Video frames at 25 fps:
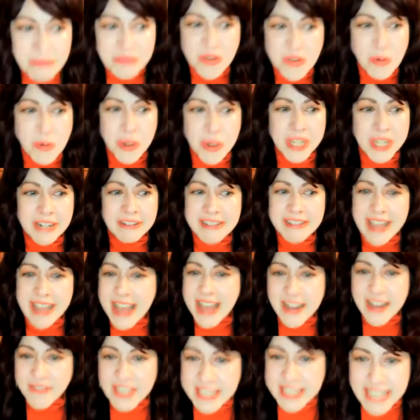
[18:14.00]
we don't
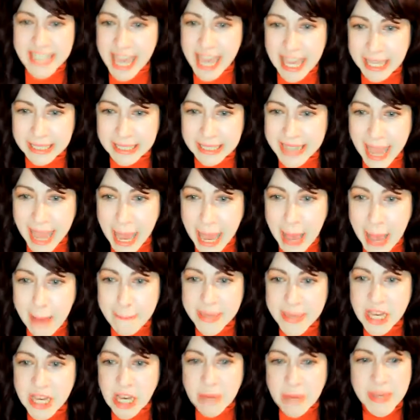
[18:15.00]
have to take a
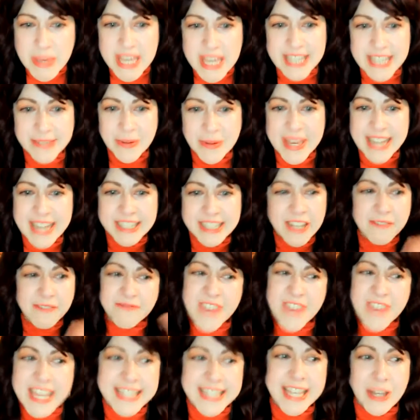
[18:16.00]
nap because we get to
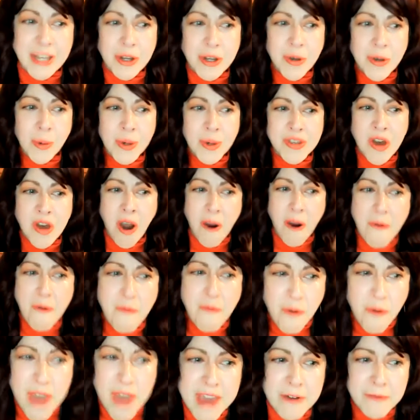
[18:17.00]
visit with our
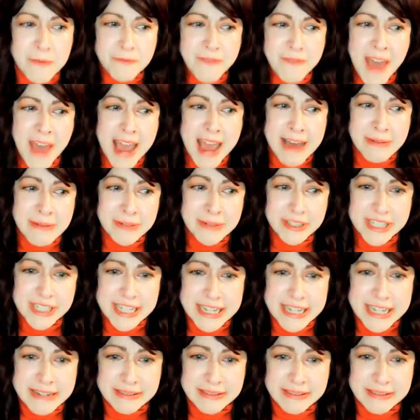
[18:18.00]
real family.